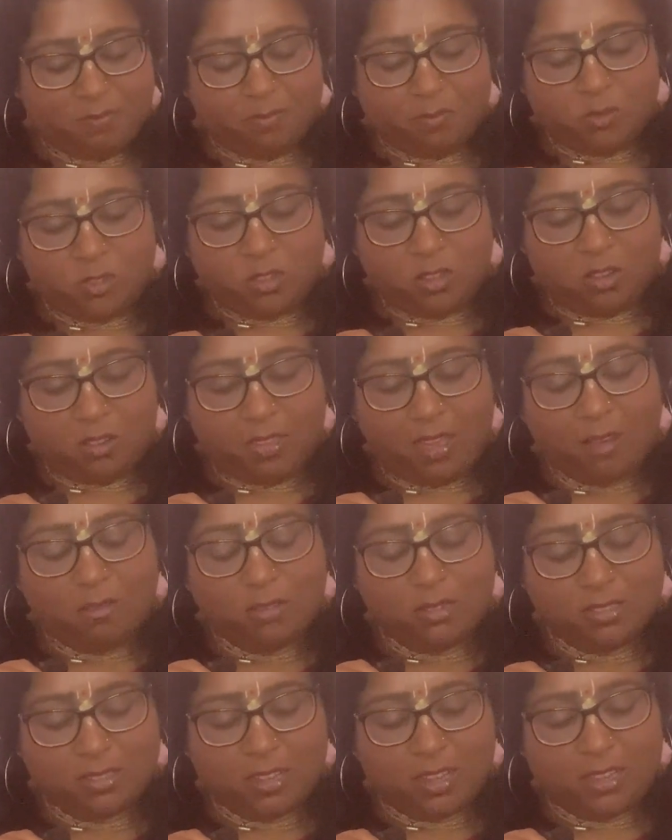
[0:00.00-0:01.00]
So that
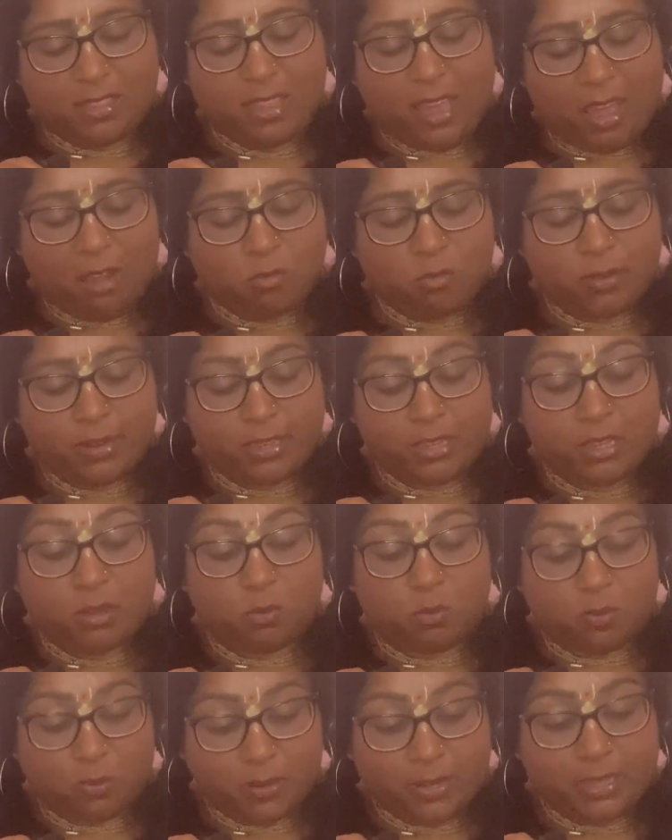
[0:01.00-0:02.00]
was that really,
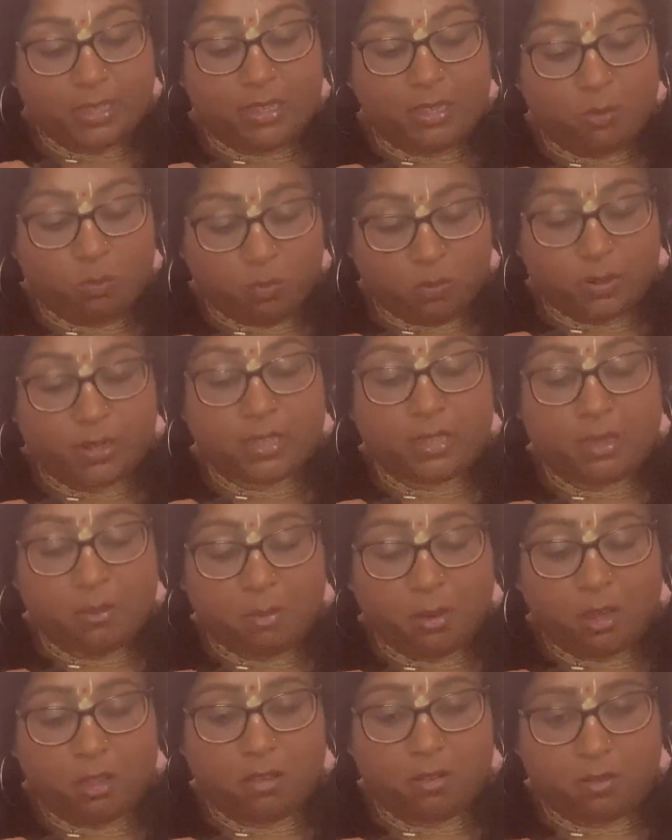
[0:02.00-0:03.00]
really, really
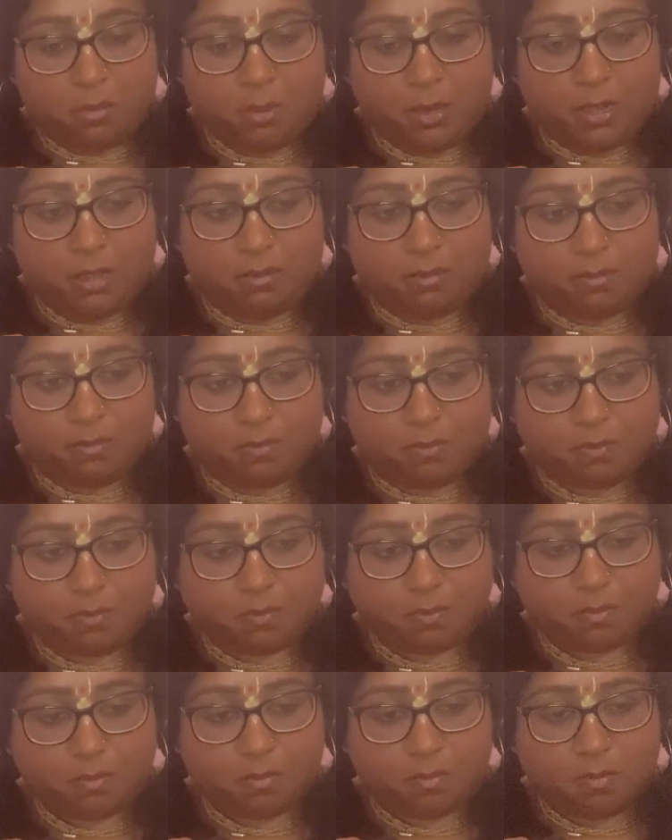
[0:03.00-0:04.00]
bothered me.
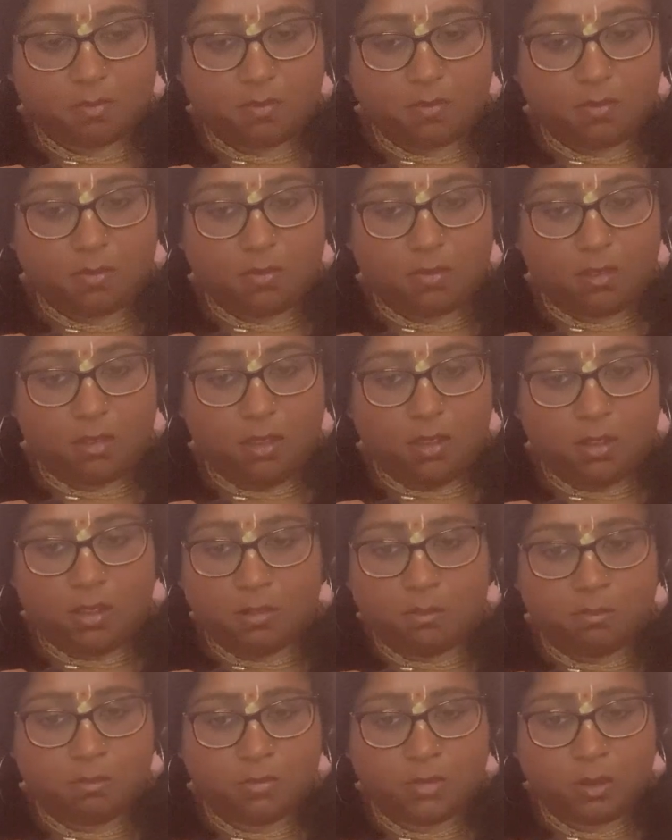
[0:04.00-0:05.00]

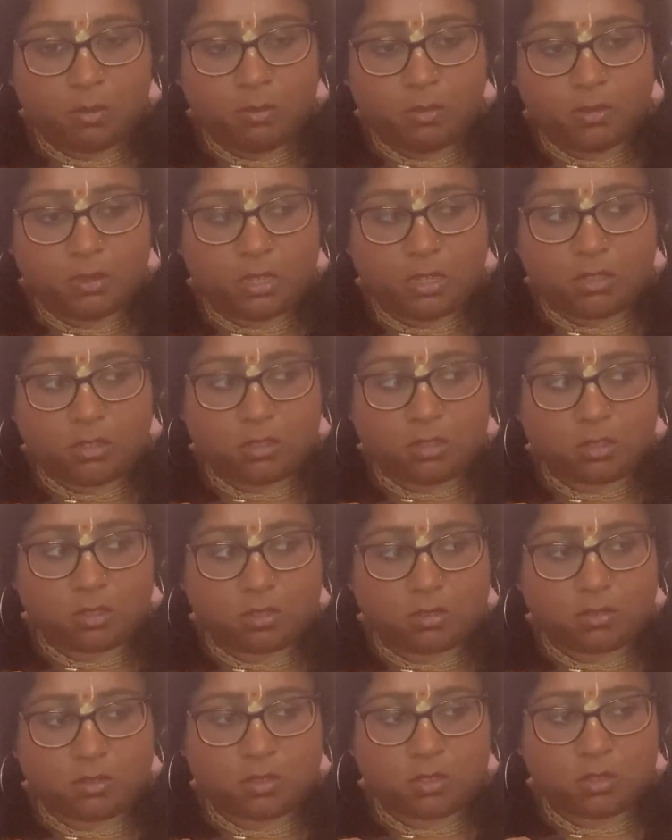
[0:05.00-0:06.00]
Um, though they
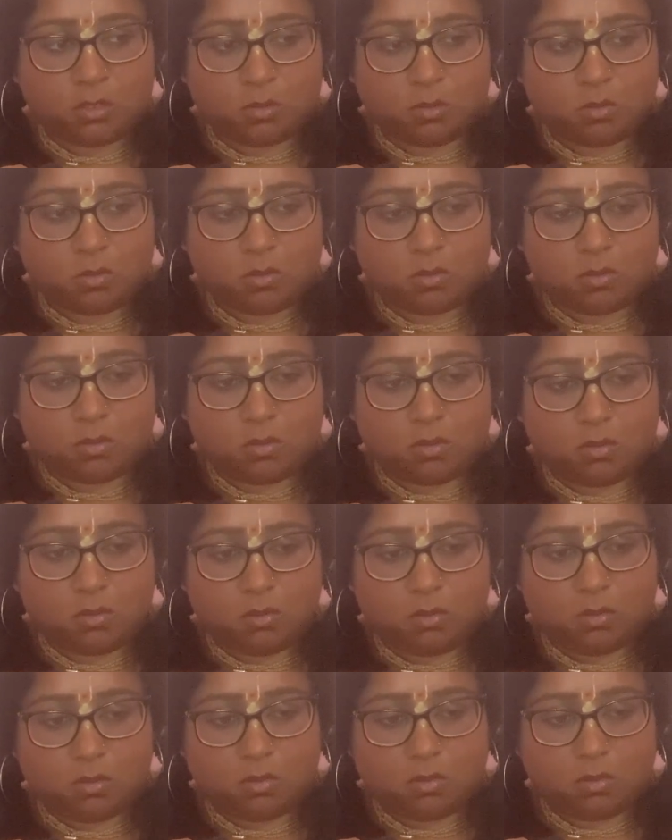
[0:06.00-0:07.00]
just didn't
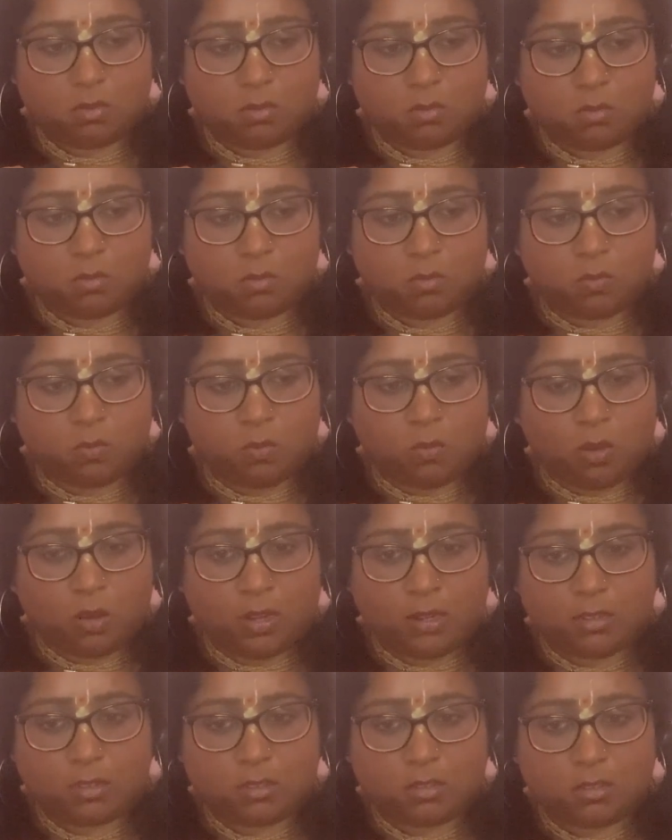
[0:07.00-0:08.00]

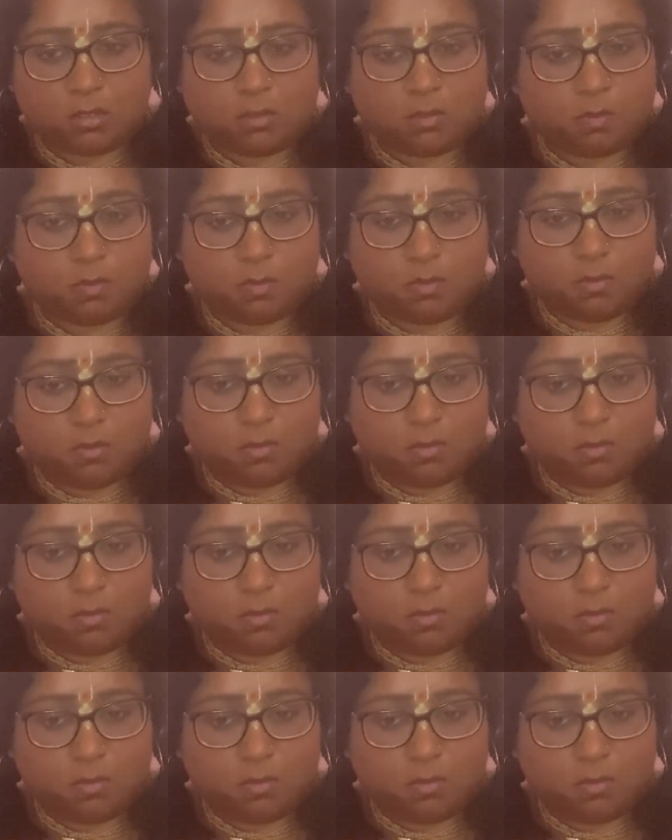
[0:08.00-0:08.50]
want to